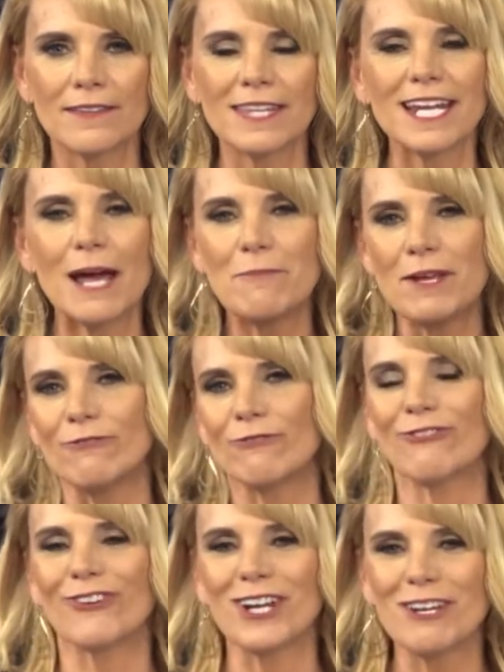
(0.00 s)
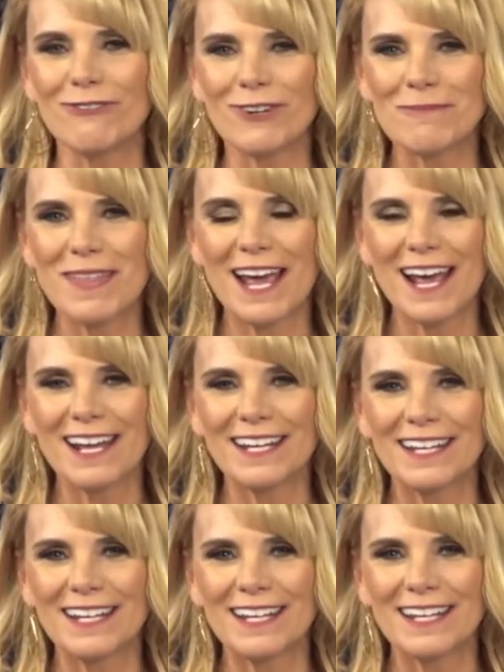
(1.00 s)
That I've been free from that.
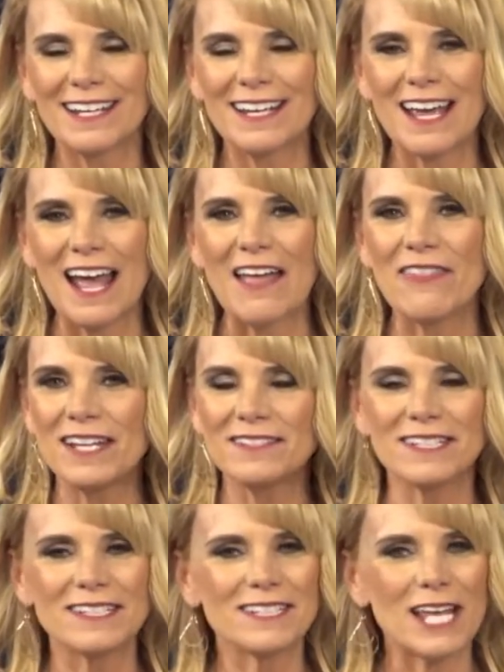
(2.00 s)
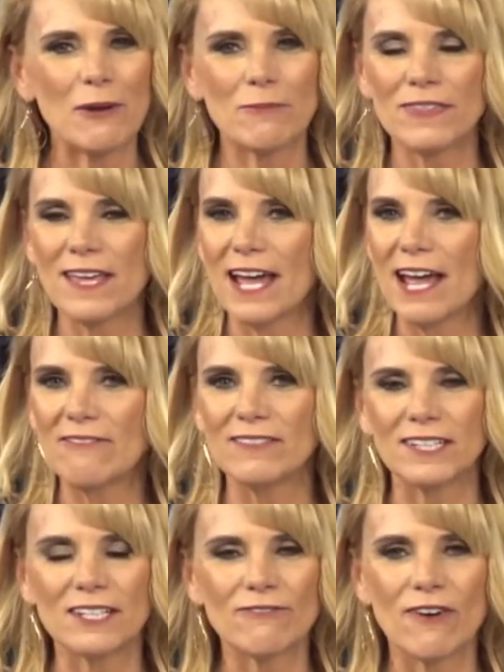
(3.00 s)
And that's the same with the
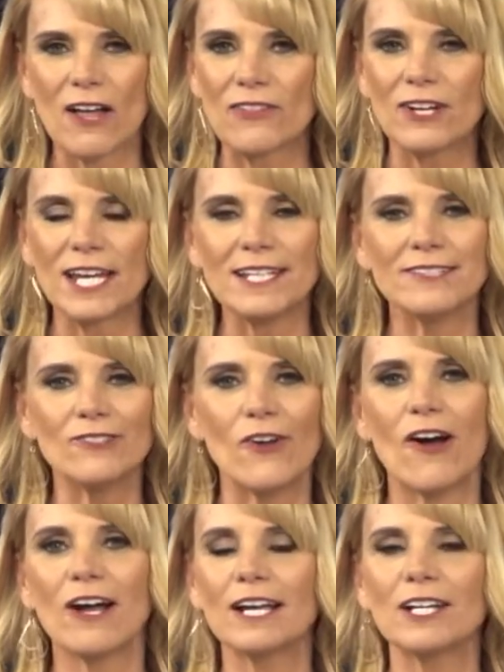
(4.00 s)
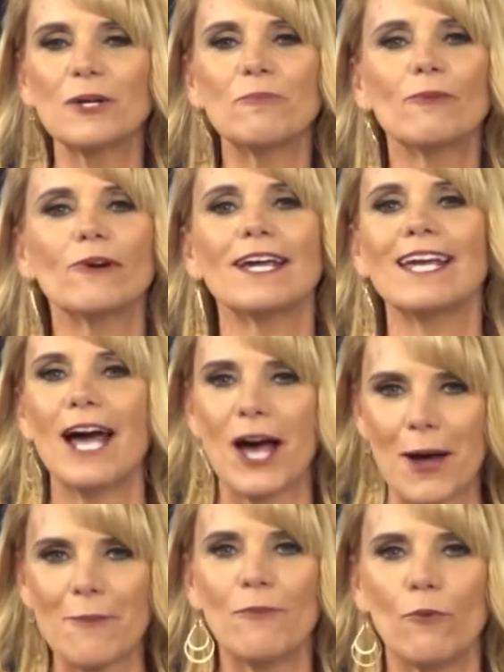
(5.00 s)
Heavenly Father. He's not going to bring
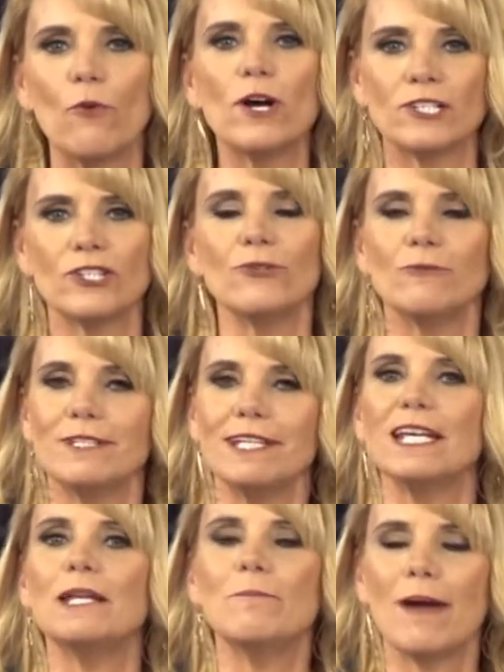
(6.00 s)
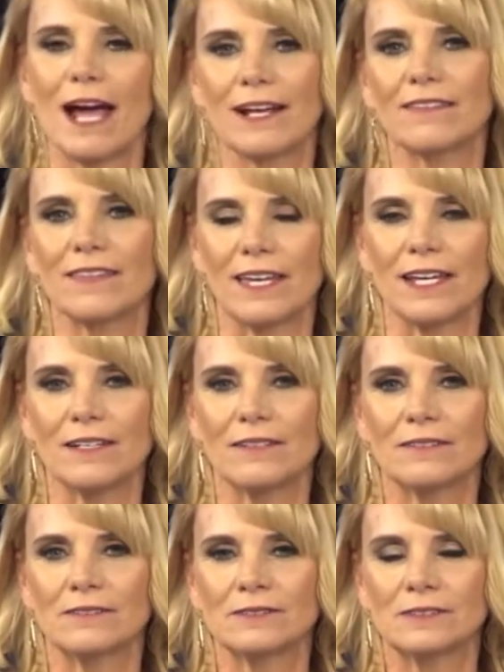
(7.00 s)
up what you did back then.
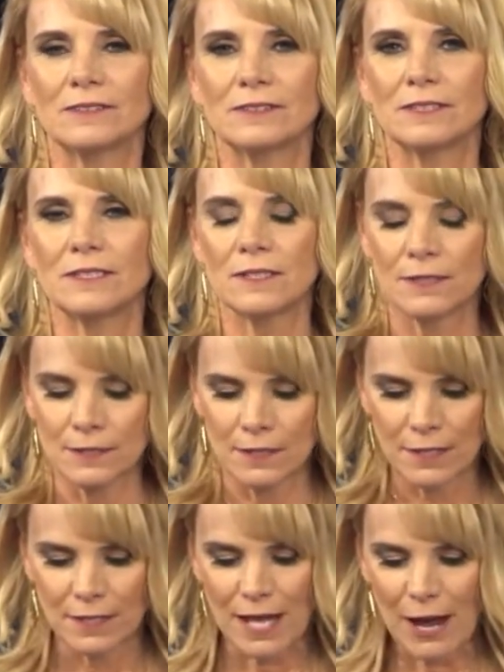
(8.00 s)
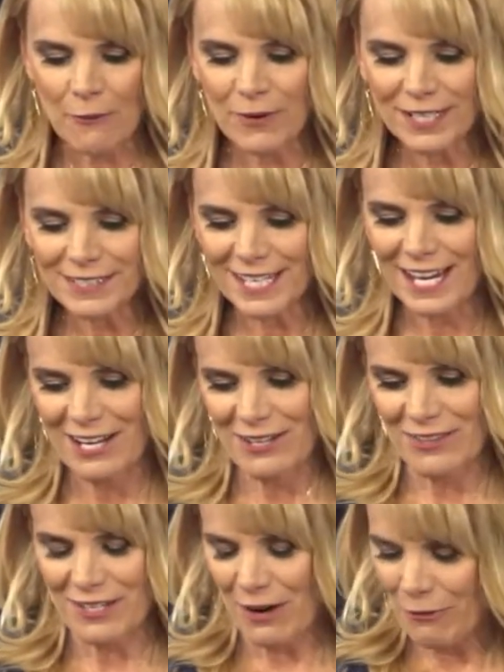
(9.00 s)
I want to tell
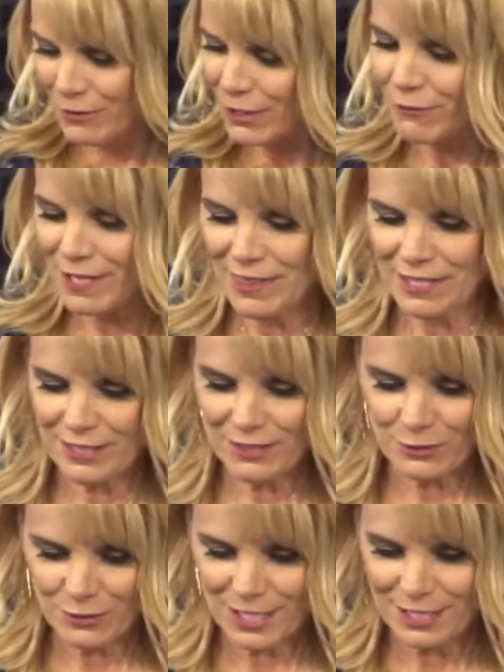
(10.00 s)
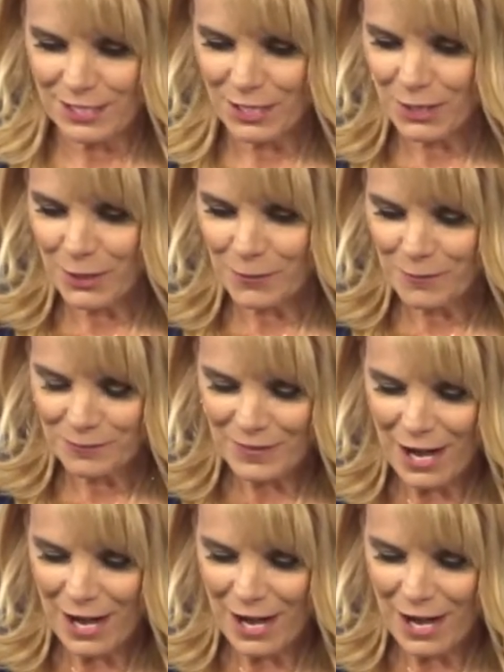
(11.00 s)
you that I want to read this story to you.